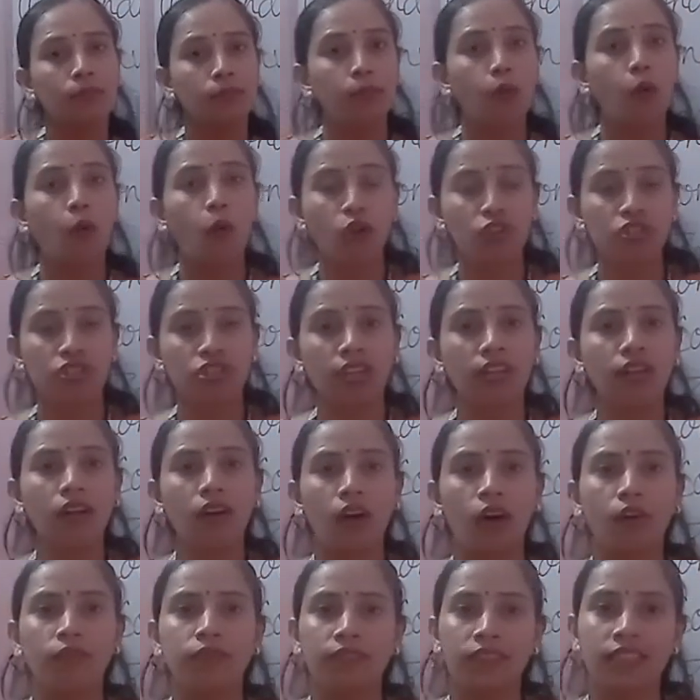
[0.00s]
portion
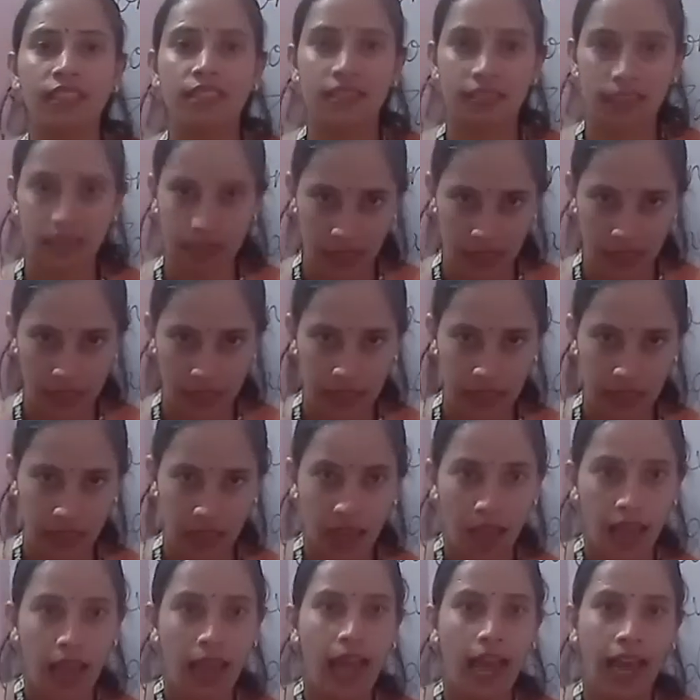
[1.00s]
of the steel,